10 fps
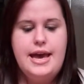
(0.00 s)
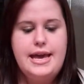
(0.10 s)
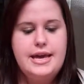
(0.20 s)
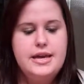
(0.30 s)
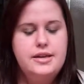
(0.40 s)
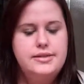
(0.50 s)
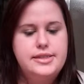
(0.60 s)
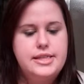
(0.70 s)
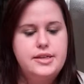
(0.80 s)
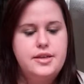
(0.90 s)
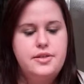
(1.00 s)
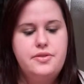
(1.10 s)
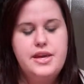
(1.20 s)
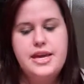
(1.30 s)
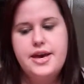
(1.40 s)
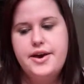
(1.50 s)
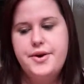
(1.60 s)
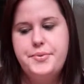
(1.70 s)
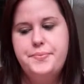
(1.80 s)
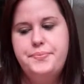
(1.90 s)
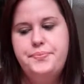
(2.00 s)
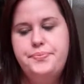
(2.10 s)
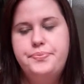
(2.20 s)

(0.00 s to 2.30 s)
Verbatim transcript: And the, um,